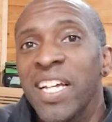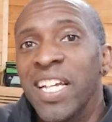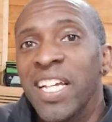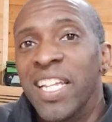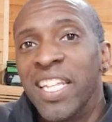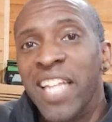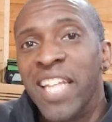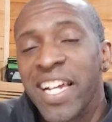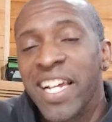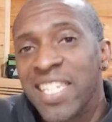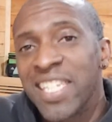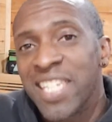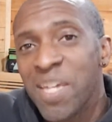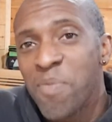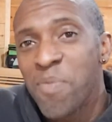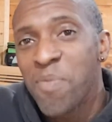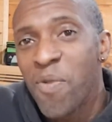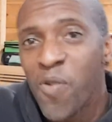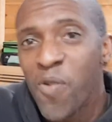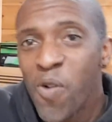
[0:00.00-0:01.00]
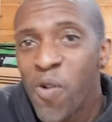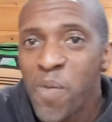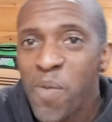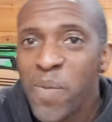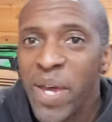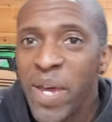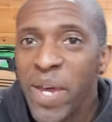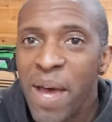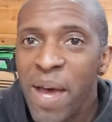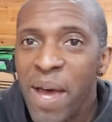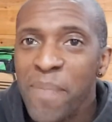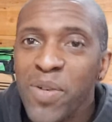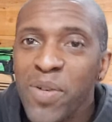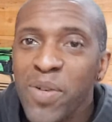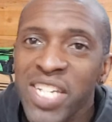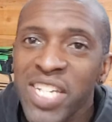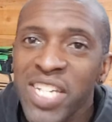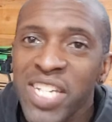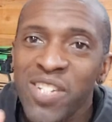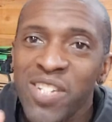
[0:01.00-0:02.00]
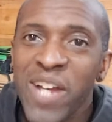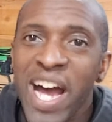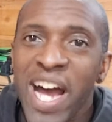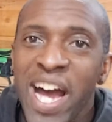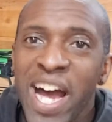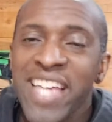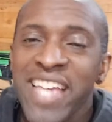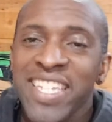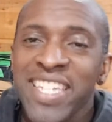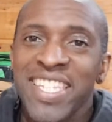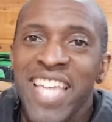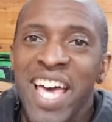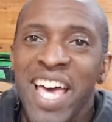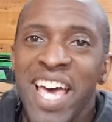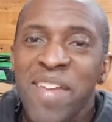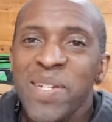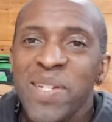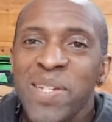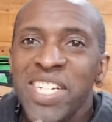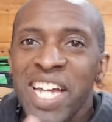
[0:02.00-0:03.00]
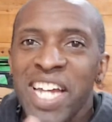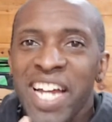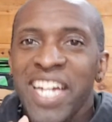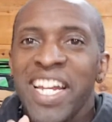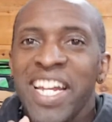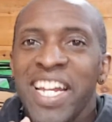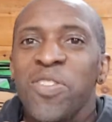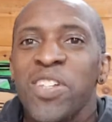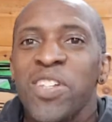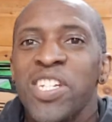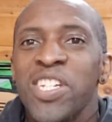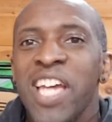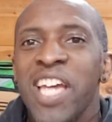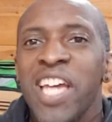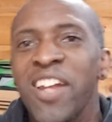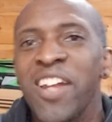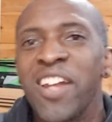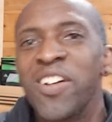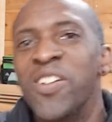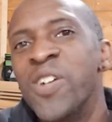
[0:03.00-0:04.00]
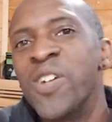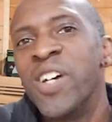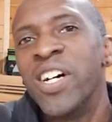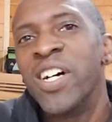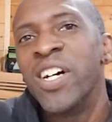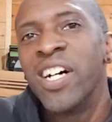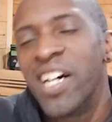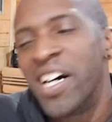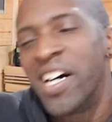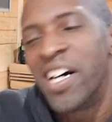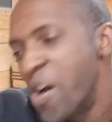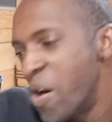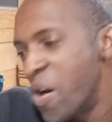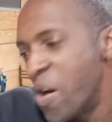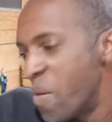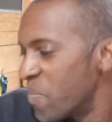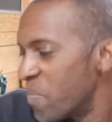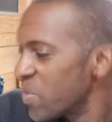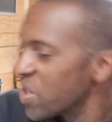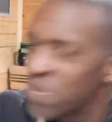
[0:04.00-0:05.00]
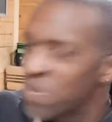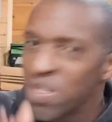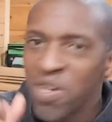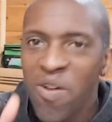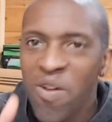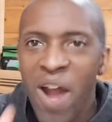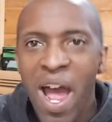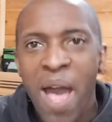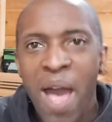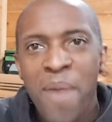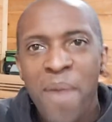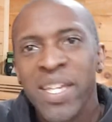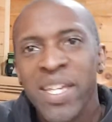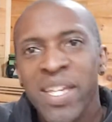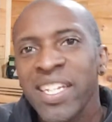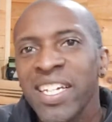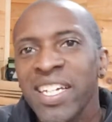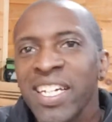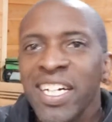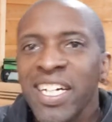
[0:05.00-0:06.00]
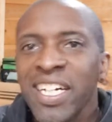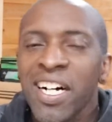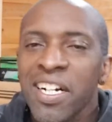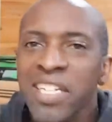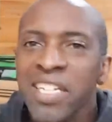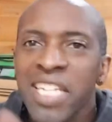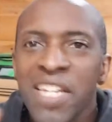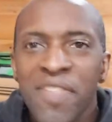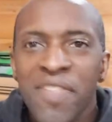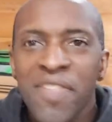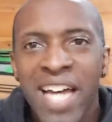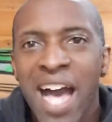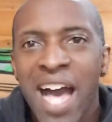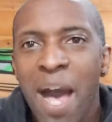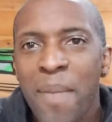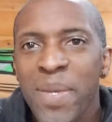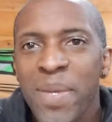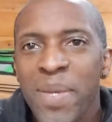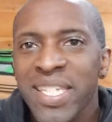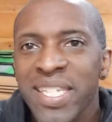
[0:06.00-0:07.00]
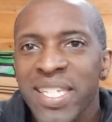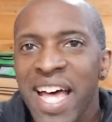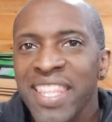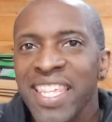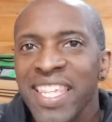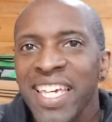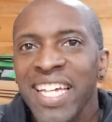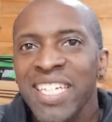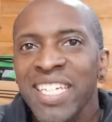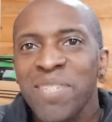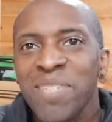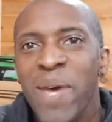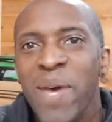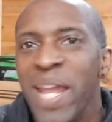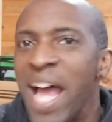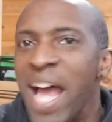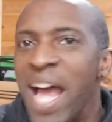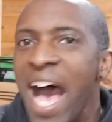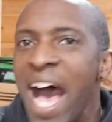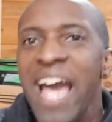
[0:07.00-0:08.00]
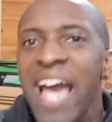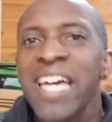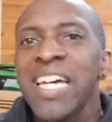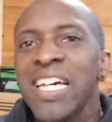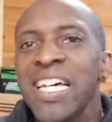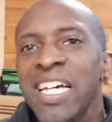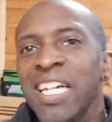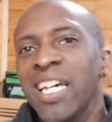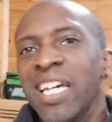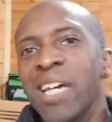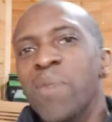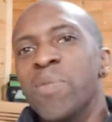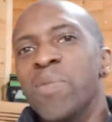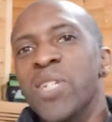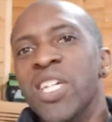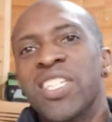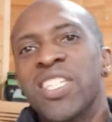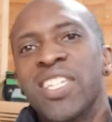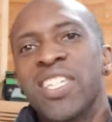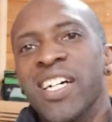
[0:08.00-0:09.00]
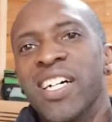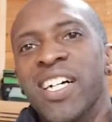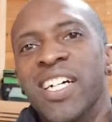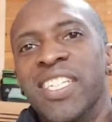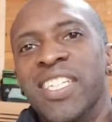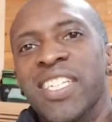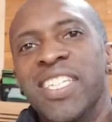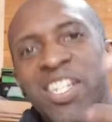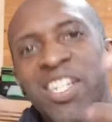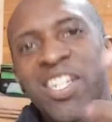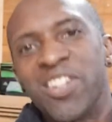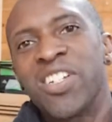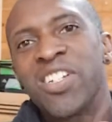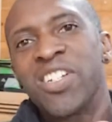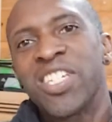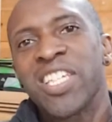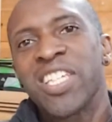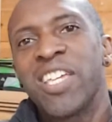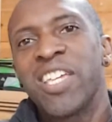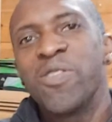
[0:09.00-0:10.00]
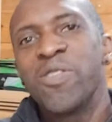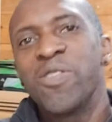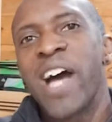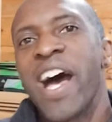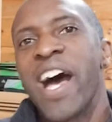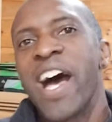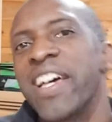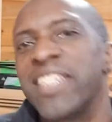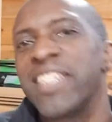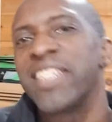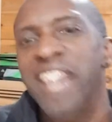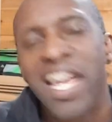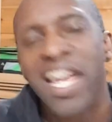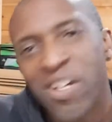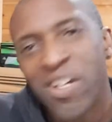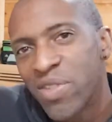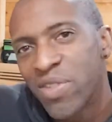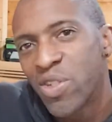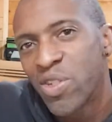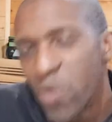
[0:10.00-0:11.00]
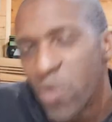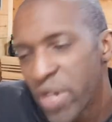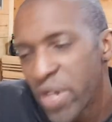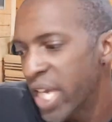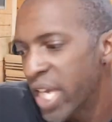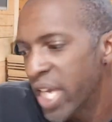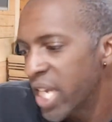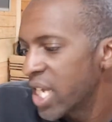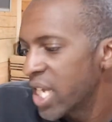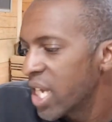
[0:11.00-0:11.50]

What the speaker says: Like I said before, man, I appreciate you guys that have been checking out the channel, subscribing, leaving comments on things, man. I am just a tinter just like you guys. I love doing it.